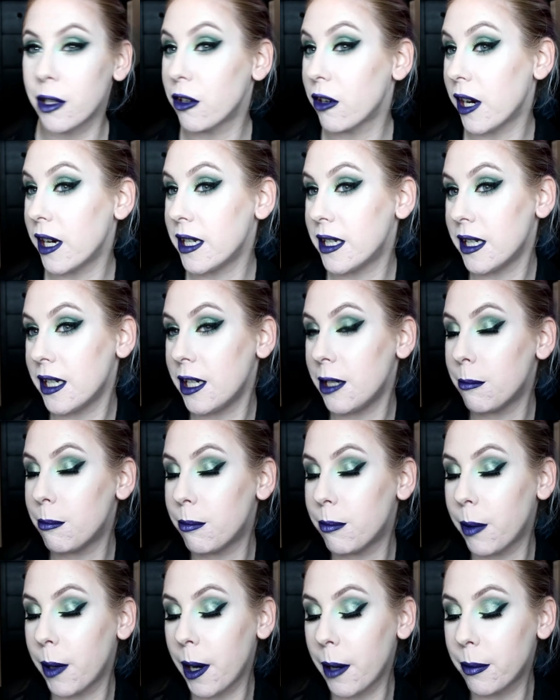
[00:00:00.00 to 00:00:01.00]

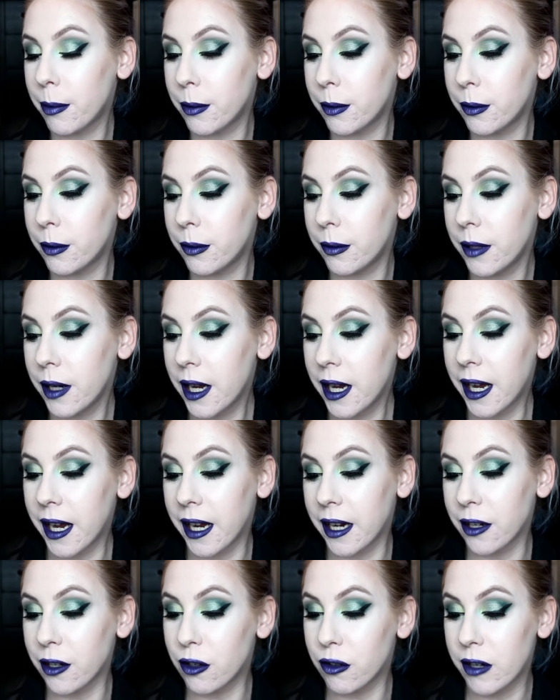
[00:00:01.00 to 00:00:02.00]
crazy purple
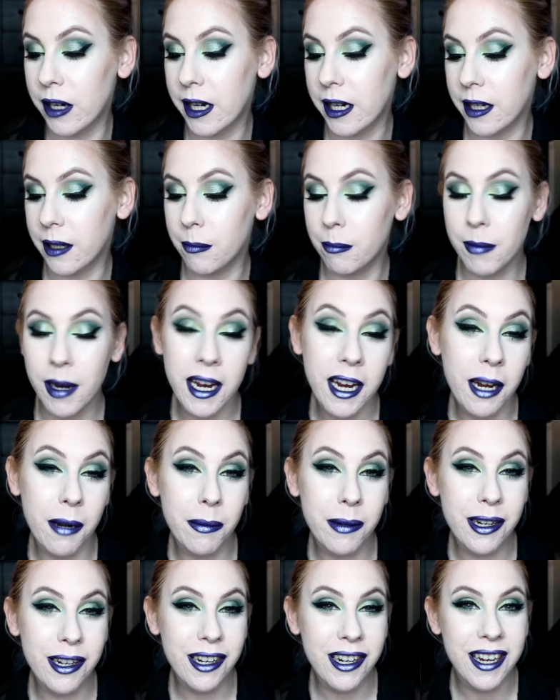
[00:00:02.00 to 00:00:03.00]
and green
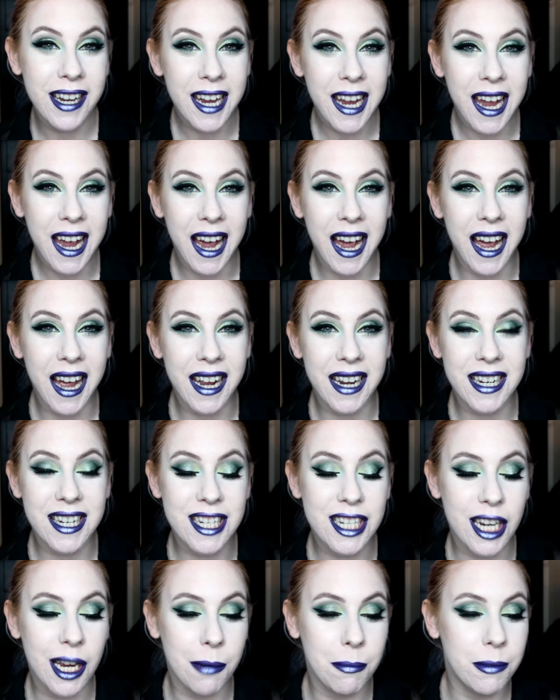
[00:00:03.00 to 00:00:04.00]
makeup look,
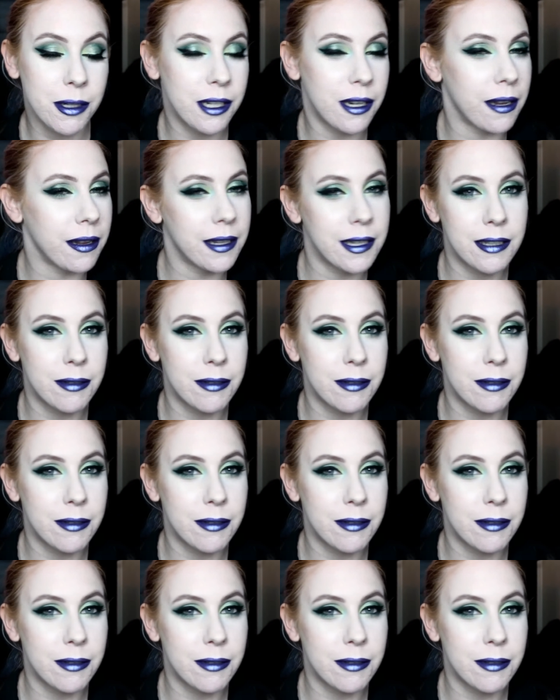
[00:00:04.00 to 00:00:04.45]
and you know,